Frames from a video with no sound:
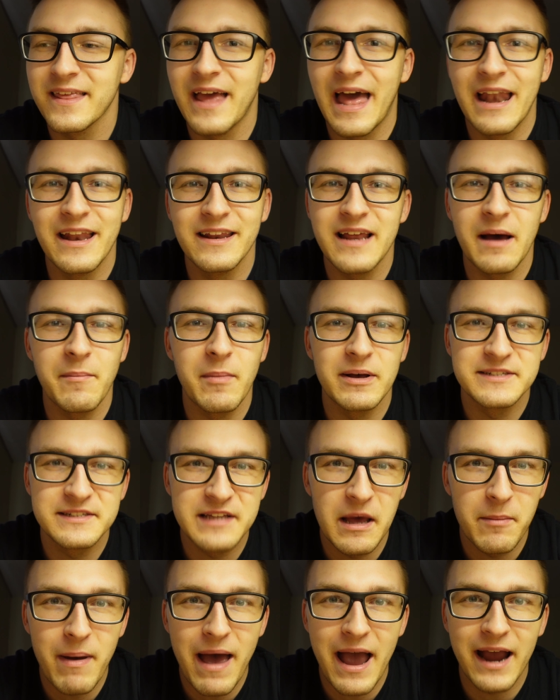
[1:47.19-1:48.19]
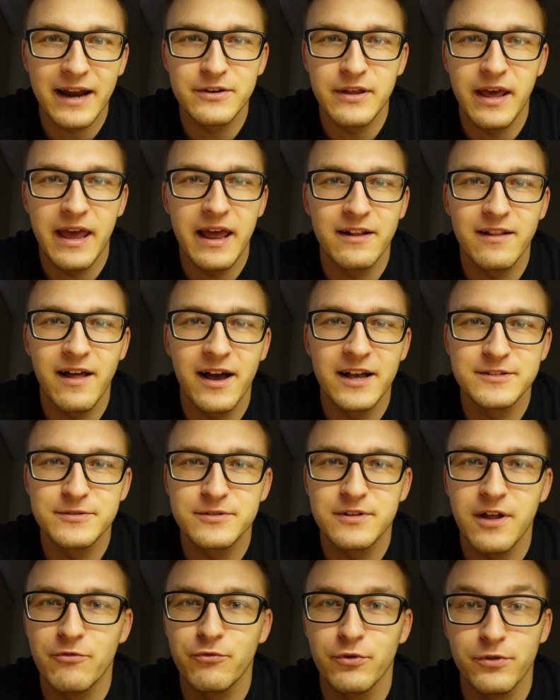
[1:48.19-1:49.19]
anytime I step back to analyze
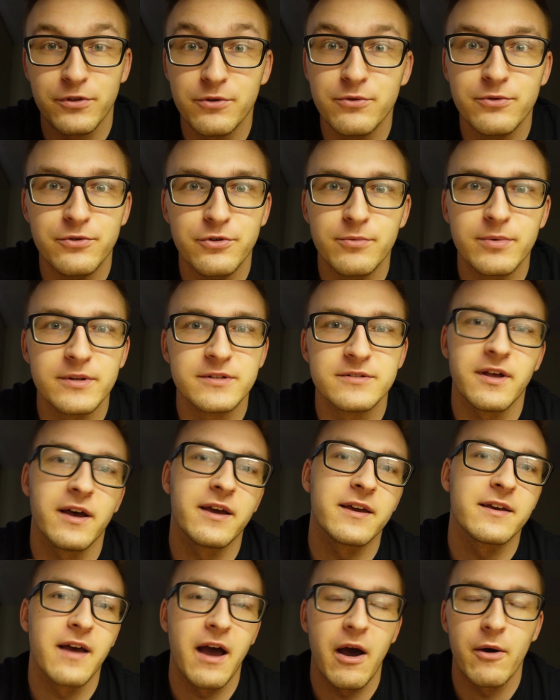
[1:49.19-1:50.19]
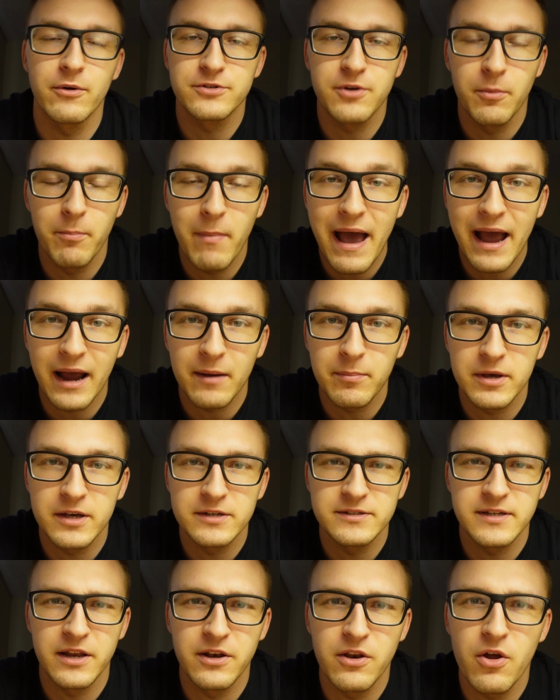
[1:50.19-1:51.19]
stuff with YouTube, it's like I always come back
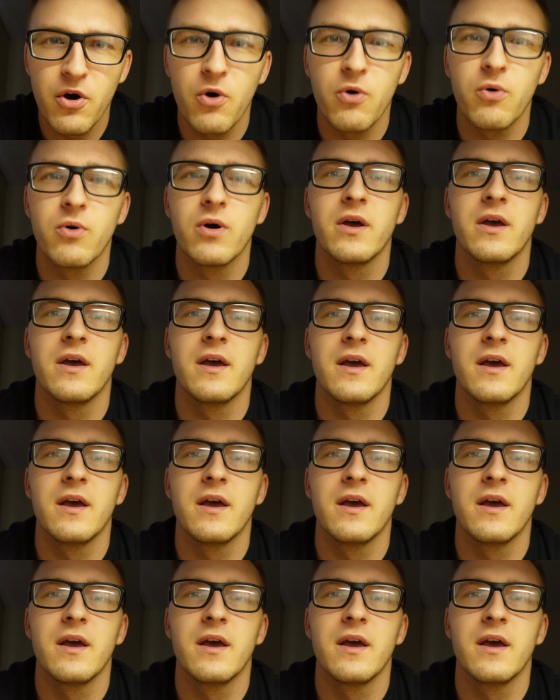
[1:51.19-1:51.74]
because I know